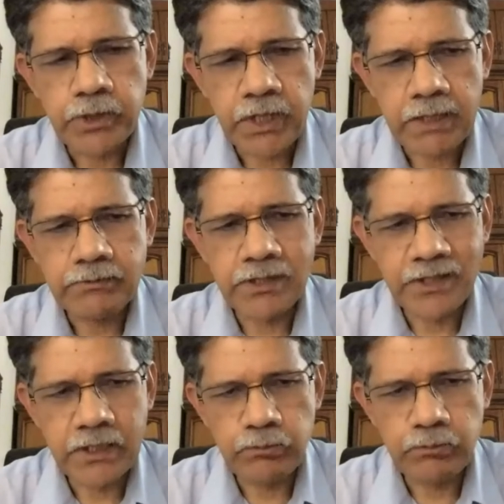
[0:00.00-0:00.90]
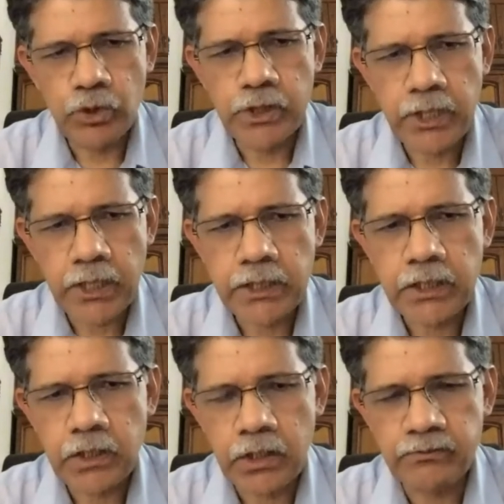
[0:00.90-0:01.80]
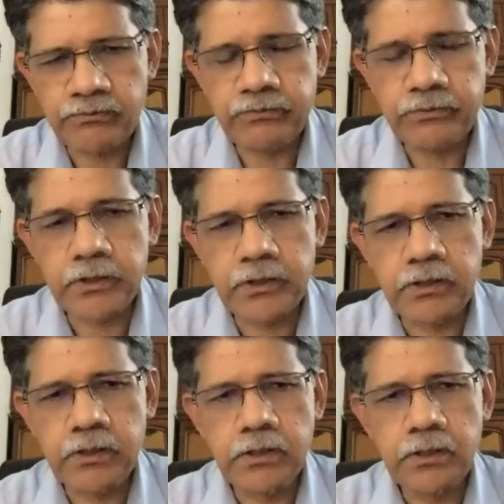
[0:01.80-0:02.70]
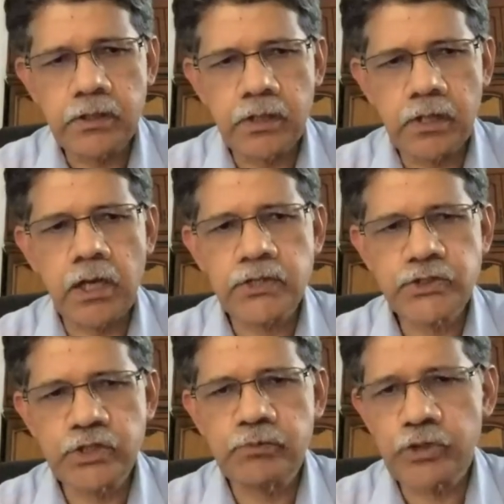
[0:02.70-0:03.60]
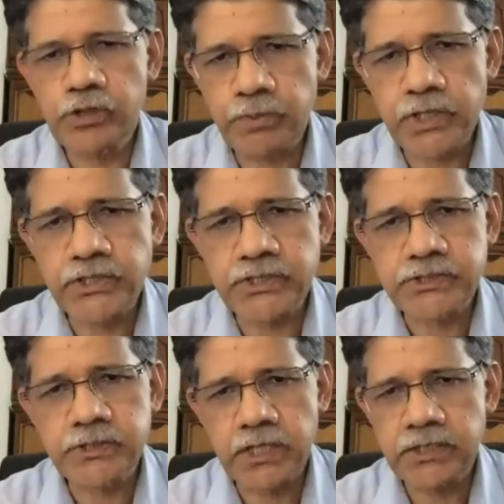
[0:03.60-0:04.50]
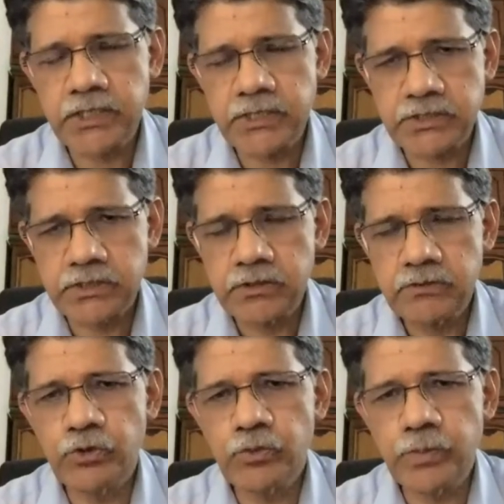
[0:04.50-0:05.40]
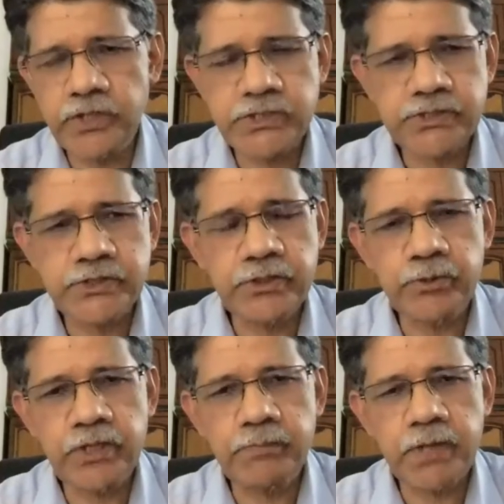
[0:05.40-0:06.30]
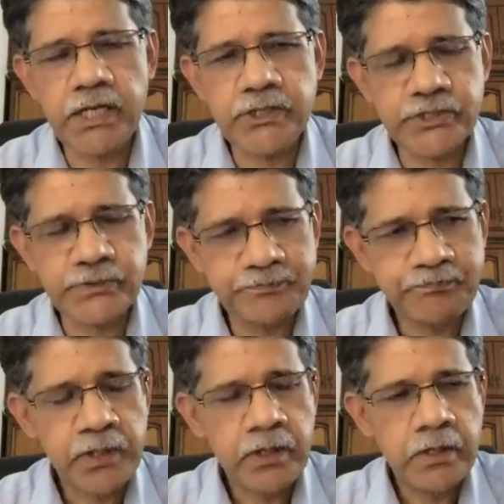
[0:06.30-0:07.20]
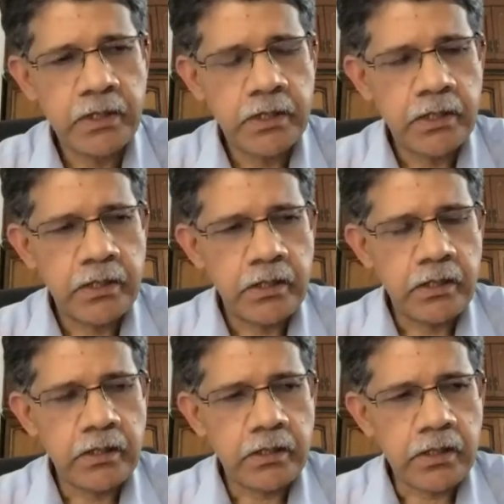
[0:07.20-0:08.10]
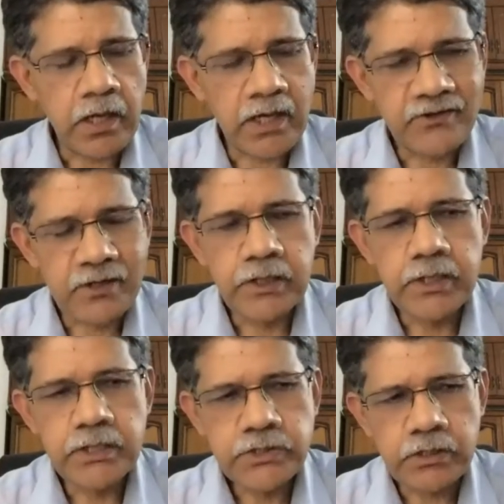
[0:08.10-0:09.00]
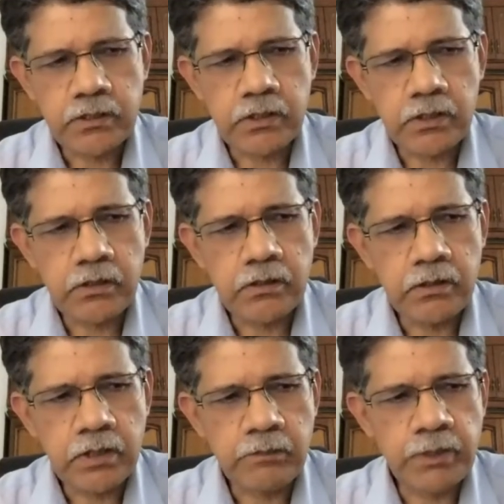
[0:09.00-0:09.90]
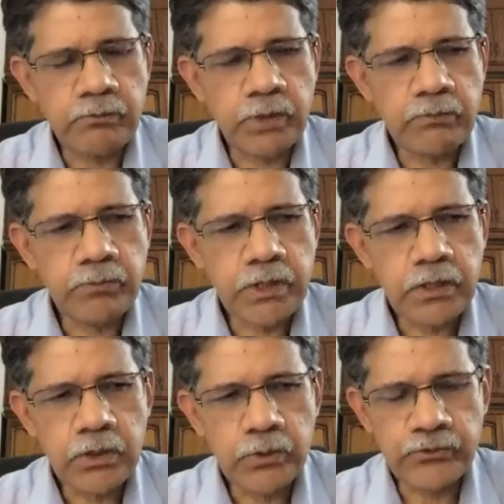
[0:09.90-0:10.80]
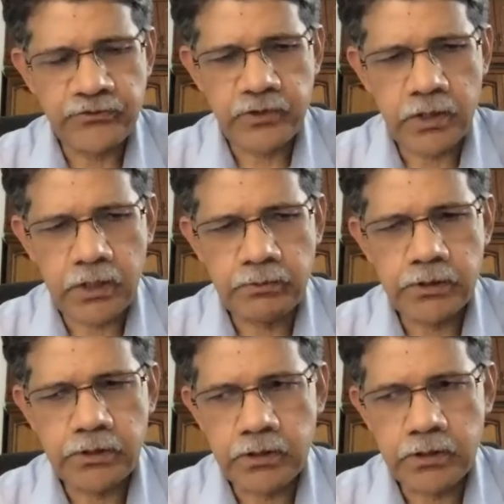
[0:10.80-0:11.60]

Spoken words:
have the real world data of large number of patients, not just few patients that we are managing. As a clinician, I mean, when we use our